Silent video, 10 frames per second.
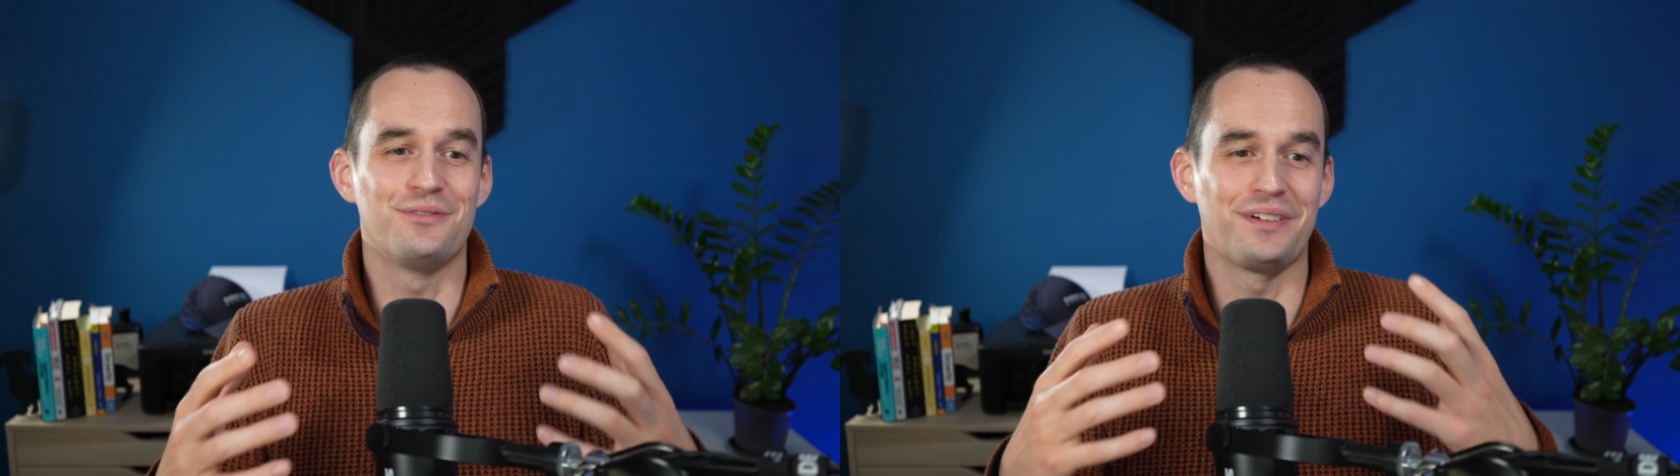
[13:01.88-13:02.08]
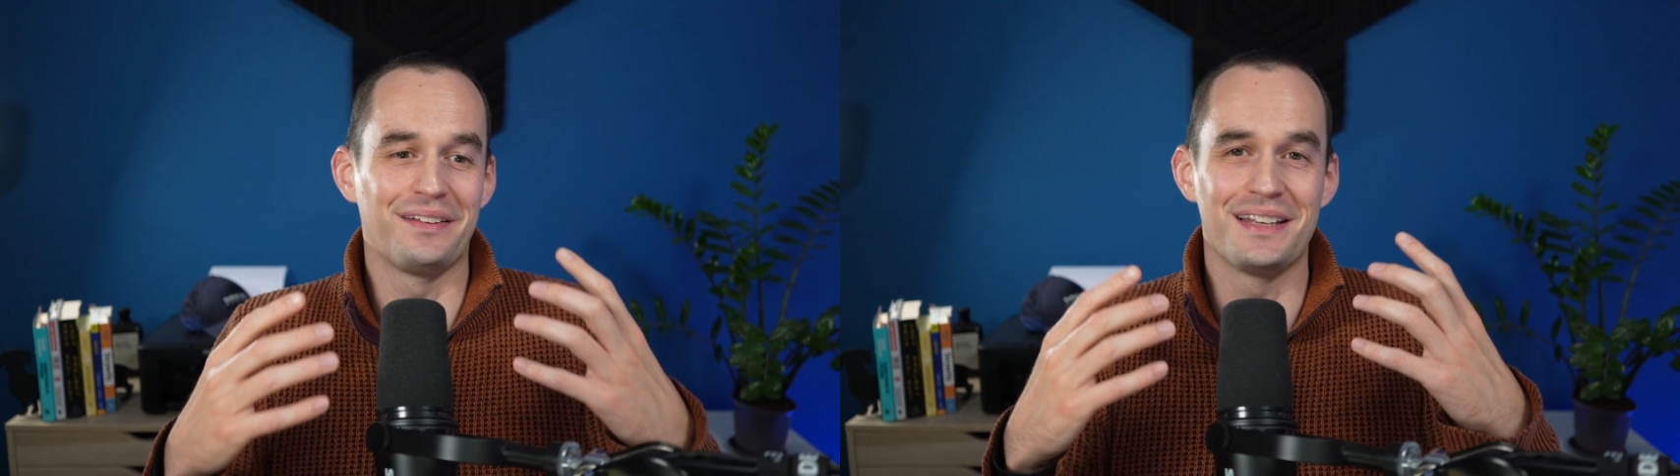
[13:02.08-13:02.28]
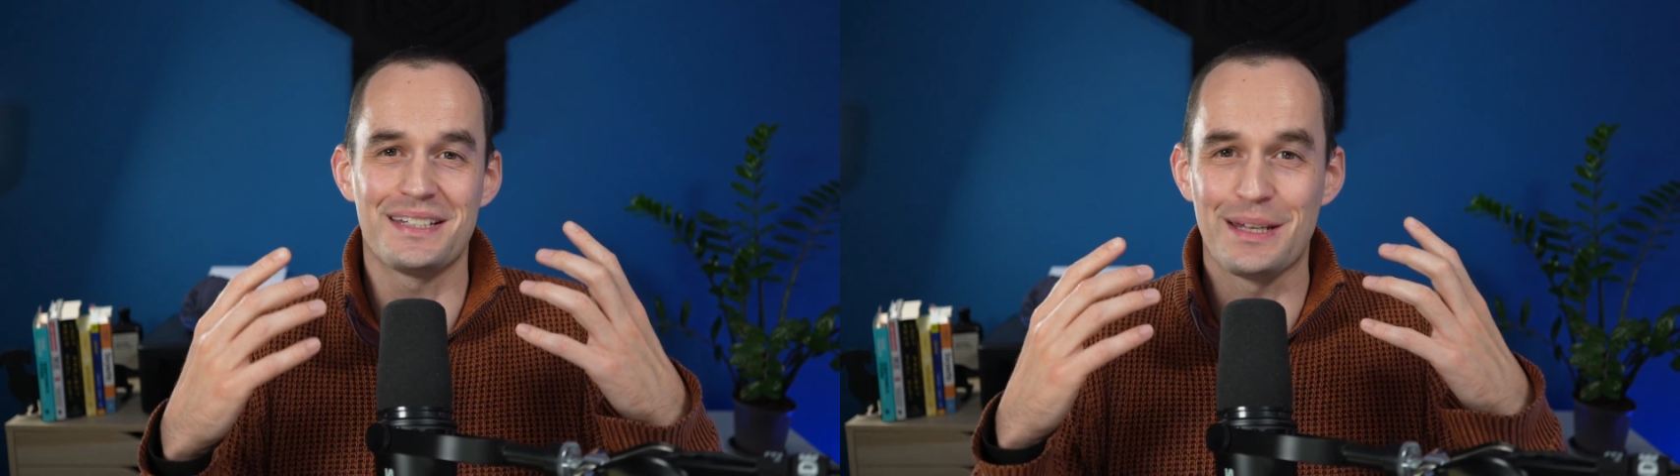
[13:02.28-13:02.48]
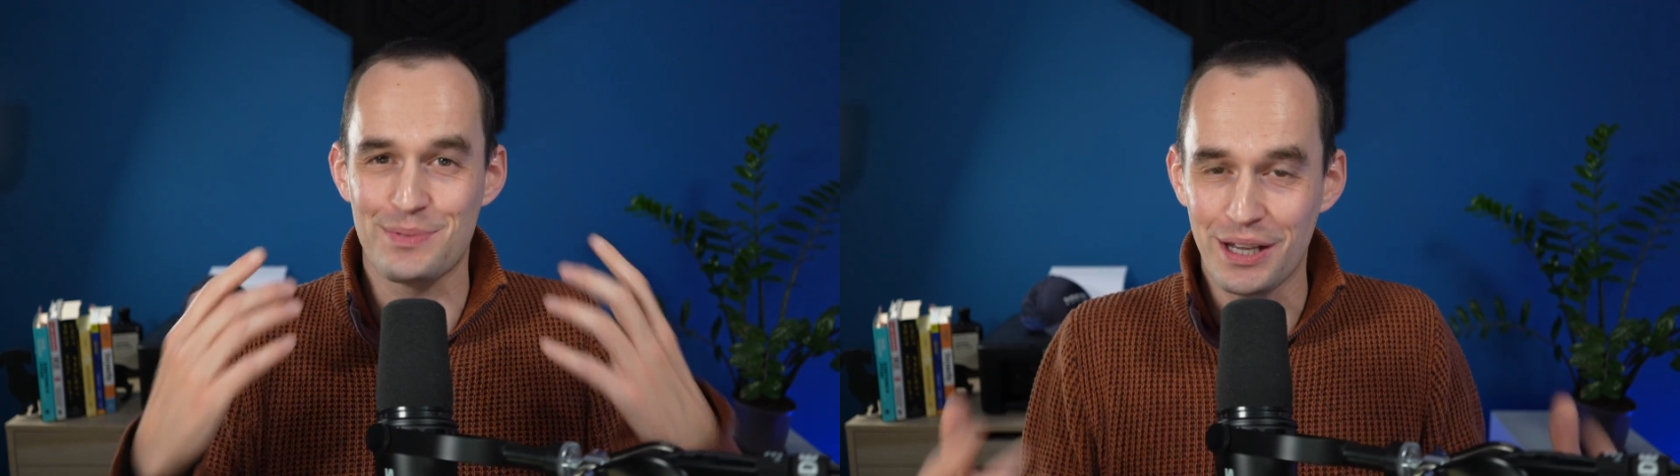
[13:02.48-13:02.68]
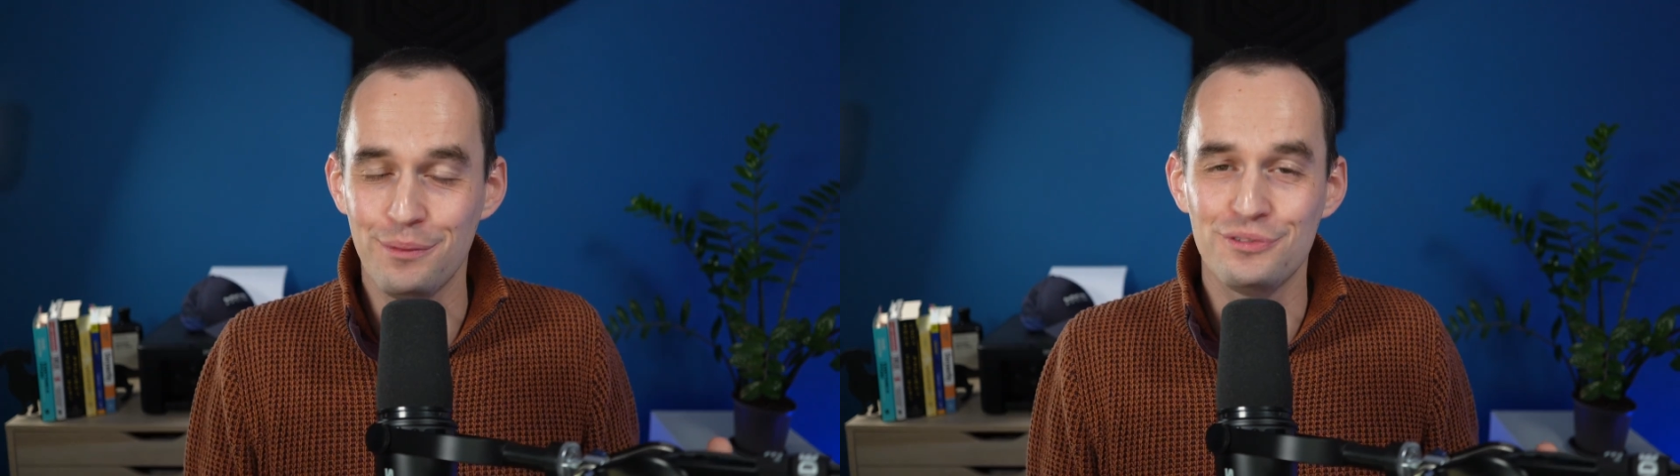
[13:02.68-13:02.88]
found these tips
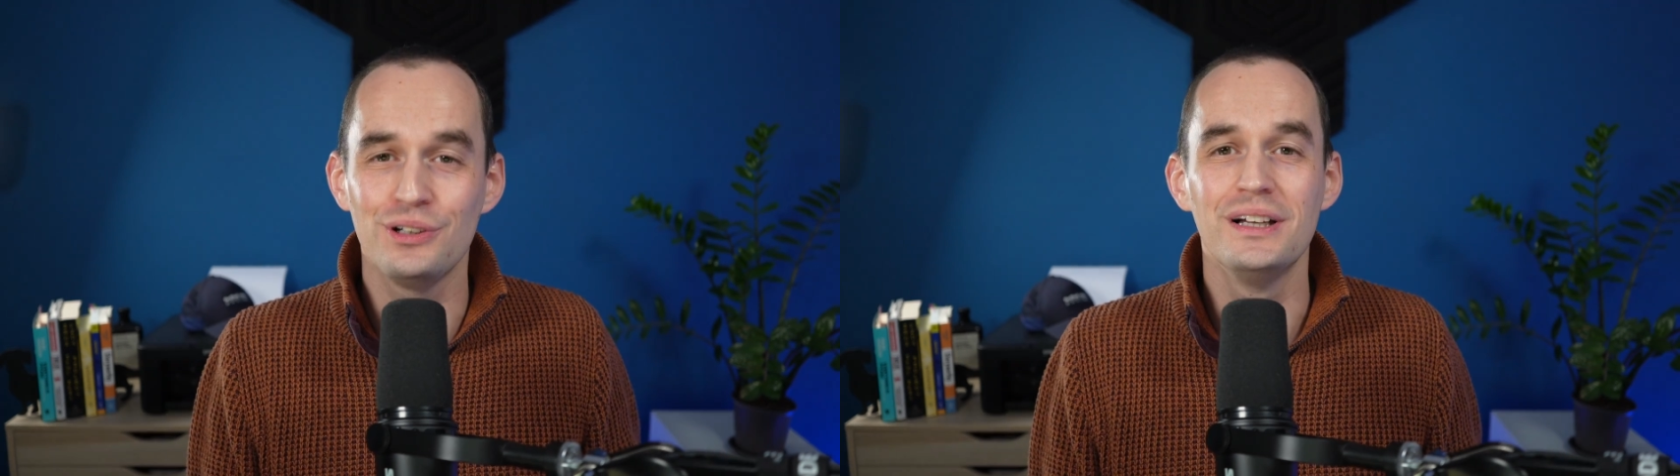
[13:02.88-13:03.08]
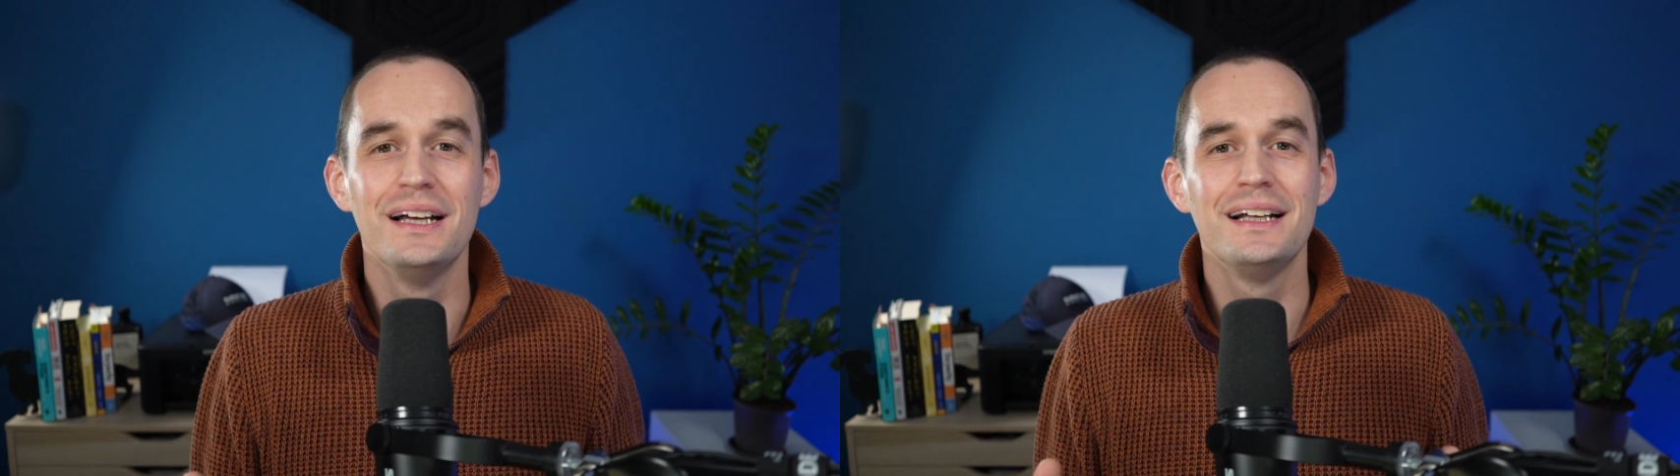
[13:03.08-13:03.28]
helpful,